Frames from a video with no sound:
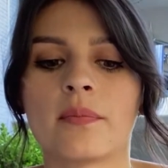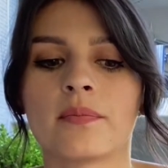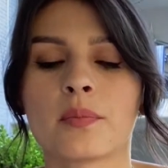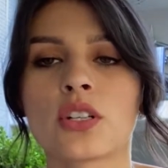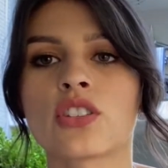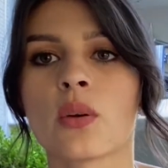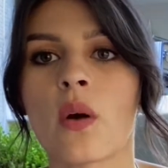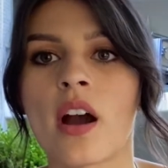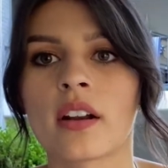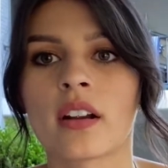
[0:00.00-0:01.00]
push the
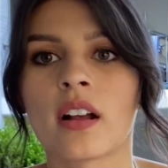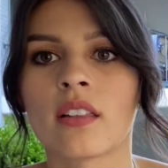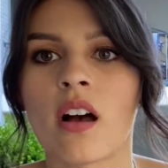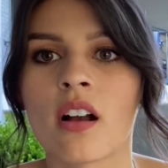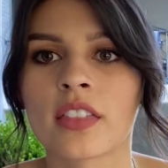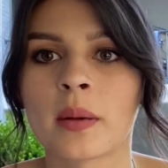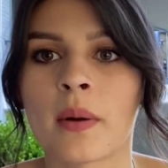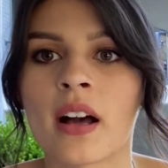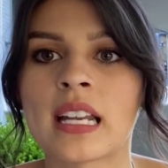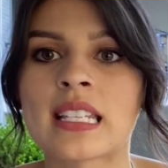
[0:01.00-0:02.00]
water along their
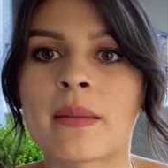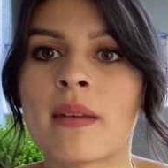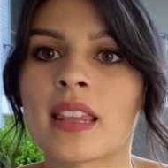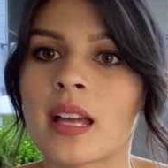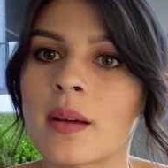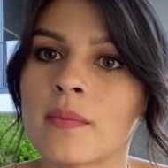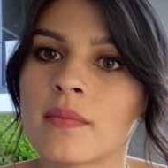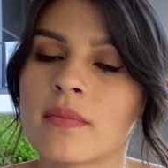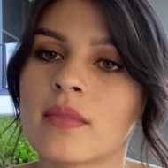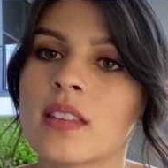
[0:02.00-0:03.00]
bodies and make them
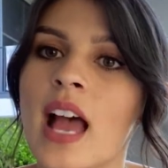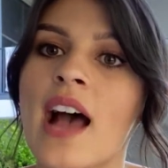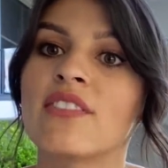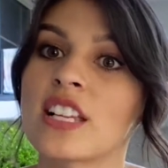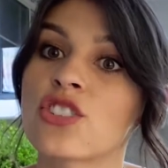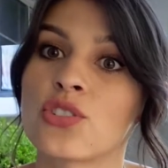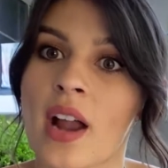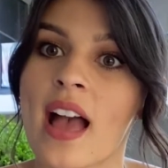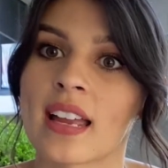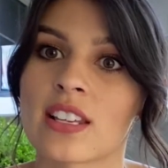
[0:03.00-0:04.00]
have less
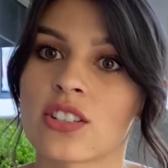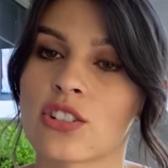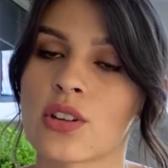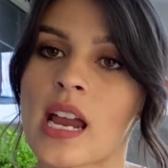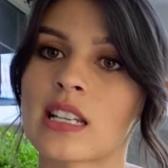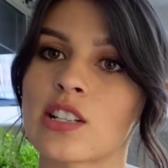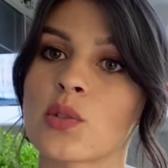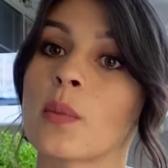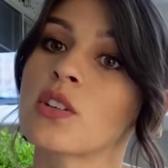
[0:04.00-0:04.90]
drag as they're trying to swim,